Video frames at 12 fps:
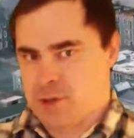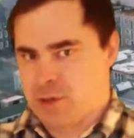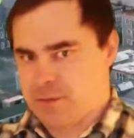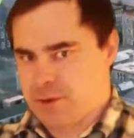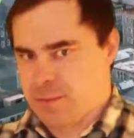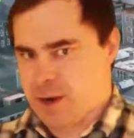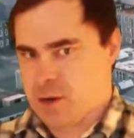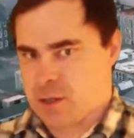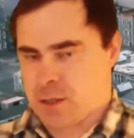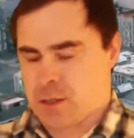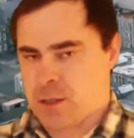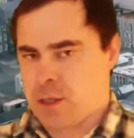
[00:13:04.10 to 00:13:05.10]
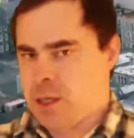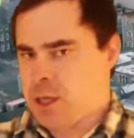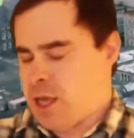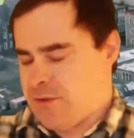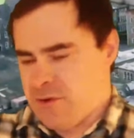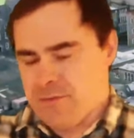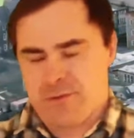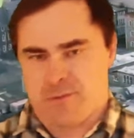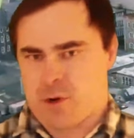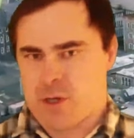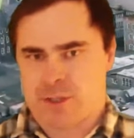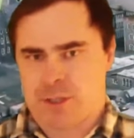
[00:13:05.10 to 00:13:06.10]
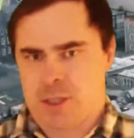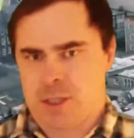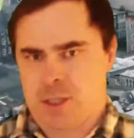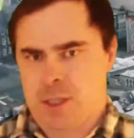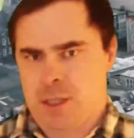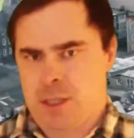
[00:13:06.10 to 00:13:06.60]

and you live in America. If you're from Russia